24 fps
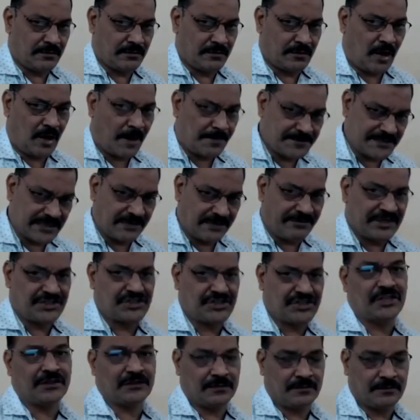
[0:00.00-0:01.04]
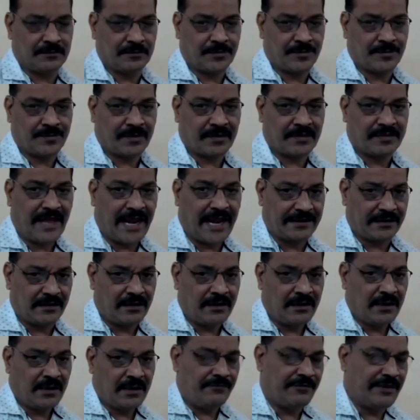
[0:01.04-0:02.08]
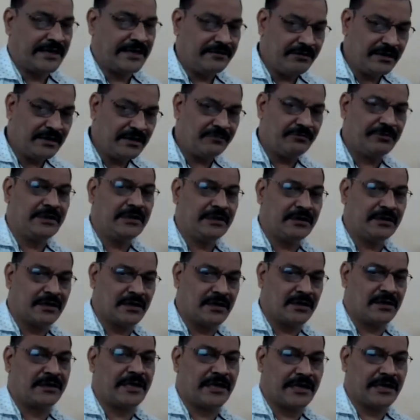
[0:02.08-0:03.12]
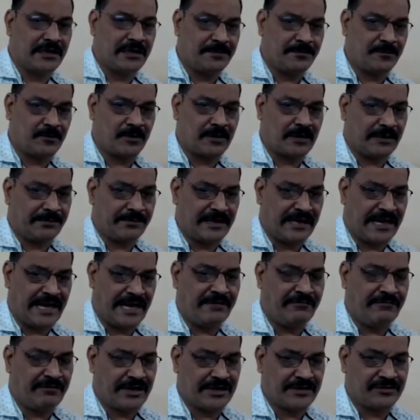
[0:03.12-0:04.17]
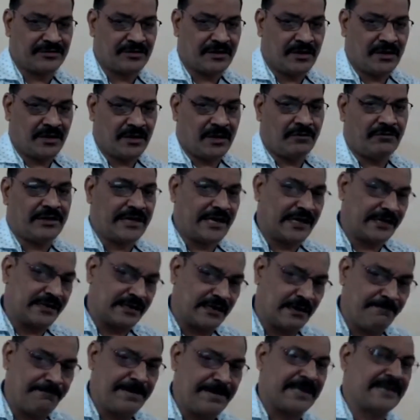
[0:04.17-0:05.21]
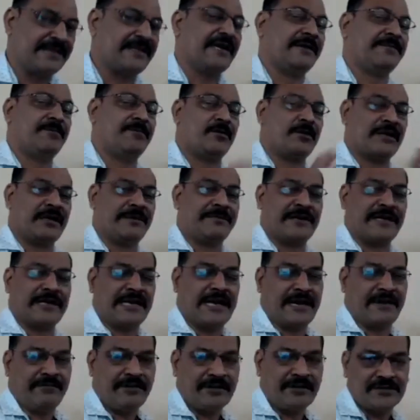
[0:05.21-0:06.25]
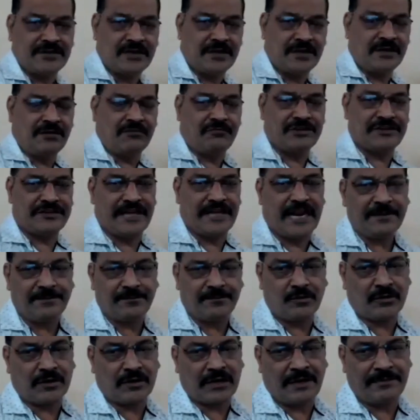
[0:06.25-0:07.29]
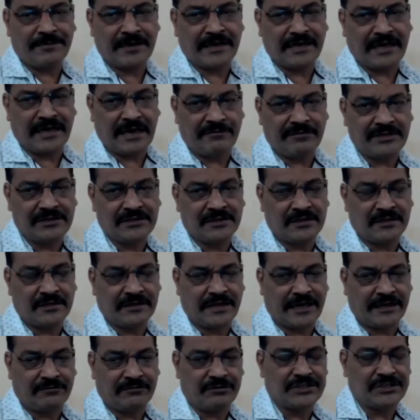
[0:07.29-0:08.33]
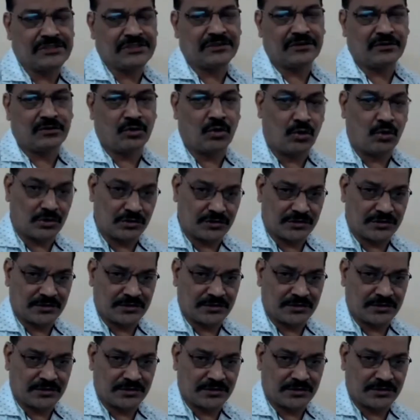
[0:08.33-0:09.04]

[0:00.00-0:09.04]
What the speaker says: observation that whenever we learn any programming language, we can compare that programming language with that programming language that we know.